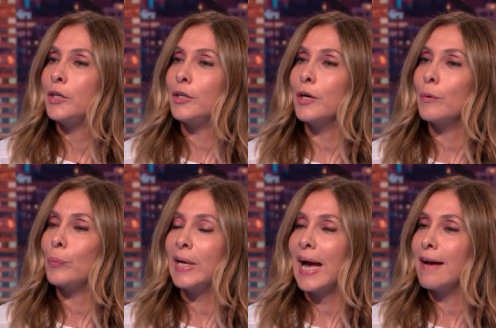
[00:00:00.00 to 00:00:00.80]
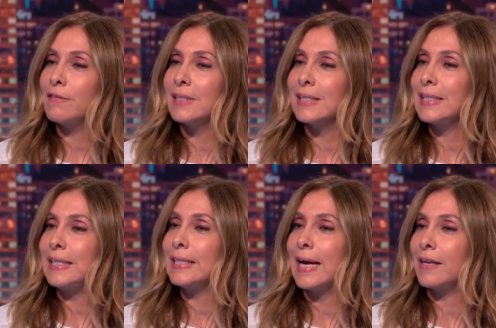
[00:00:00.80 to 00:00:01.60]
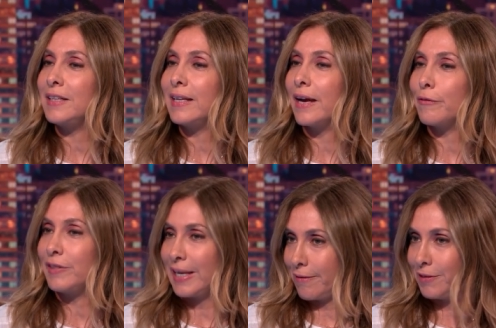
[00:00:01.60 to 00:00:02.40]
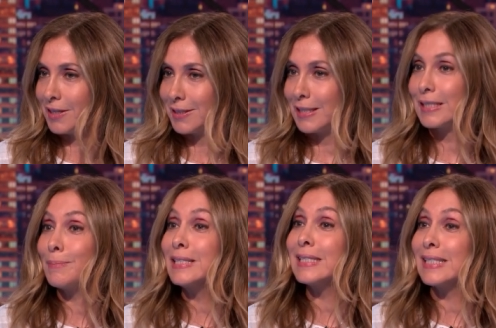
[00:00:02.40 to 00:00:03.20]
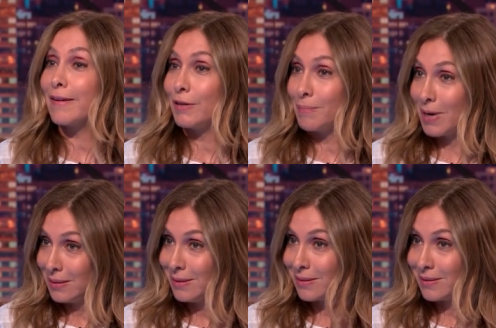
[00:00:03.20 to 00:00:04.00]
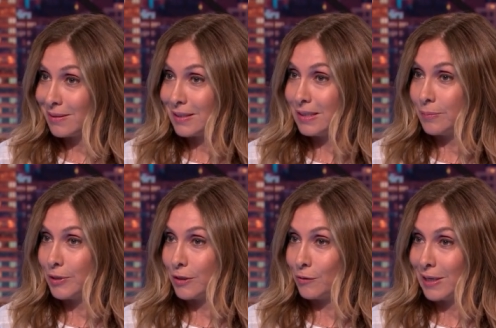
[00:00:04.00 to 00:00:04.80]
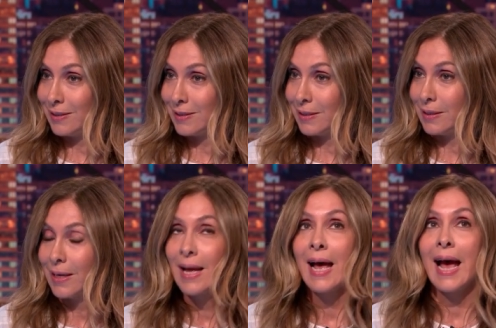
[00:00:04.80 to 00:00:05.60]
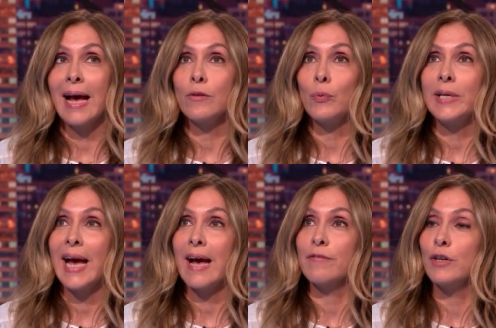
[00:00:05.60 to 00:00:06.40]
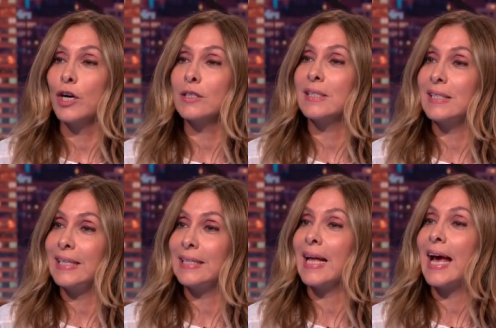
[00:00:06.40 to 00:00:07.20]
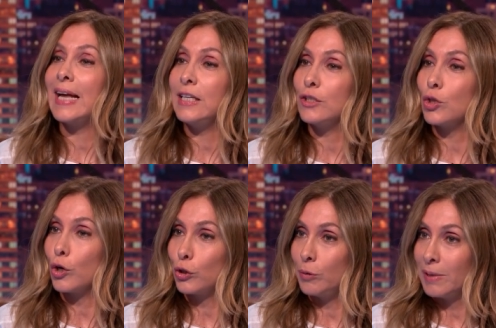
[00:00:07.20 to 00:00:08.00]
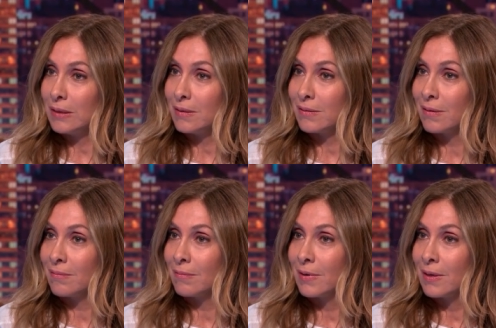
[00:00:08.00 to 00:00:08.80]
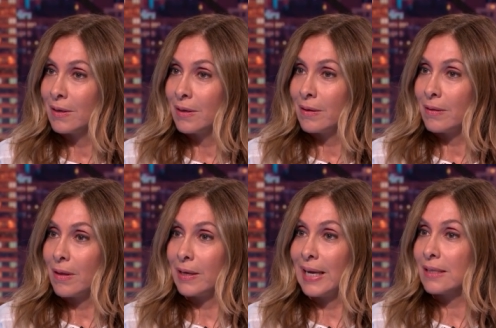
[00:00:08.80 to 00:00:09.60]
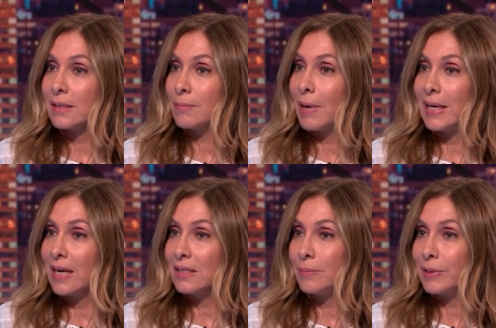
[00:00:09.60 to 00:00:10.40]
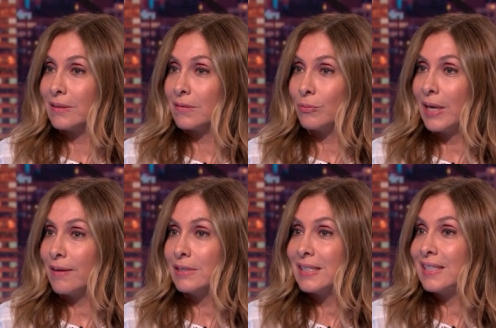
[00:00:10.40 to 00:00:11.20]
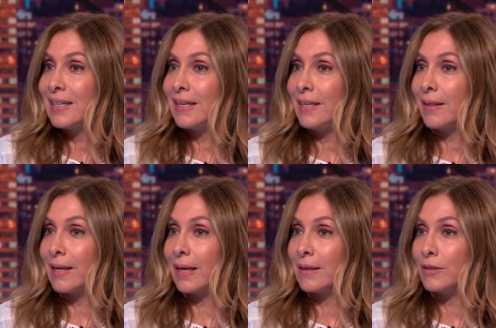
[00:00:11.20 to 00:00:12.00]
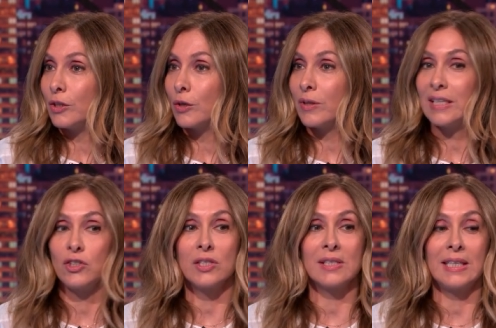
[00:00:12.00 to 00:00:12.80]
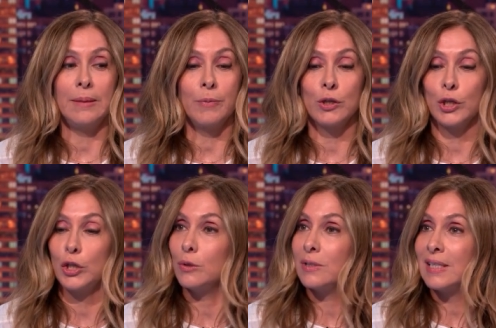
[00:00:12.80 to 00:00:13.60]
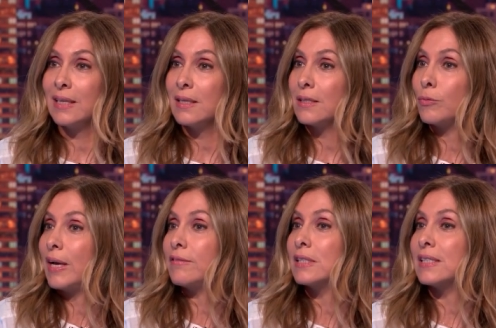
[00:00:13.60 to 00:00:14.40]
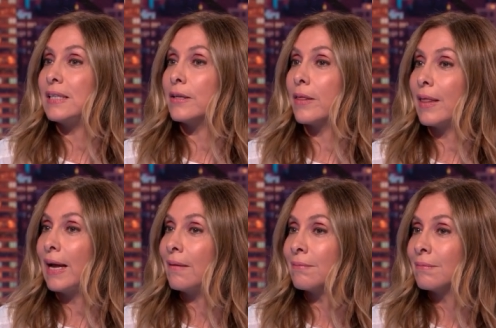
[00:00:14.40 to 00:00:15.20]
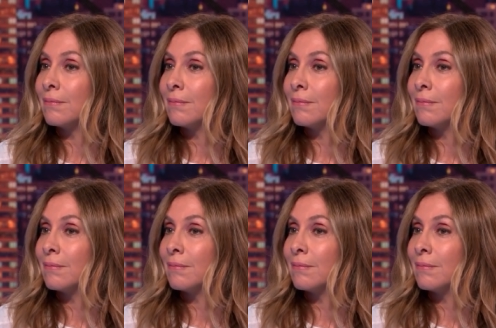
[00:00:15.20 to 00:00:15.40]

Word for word: You know, we haven't seen any of the evidence. It's been seven months since he's been arrested, and we have not seen any documents against my husband. We haven't seen anything. You know, they just keep on accusing us, and we haven't seen a thing.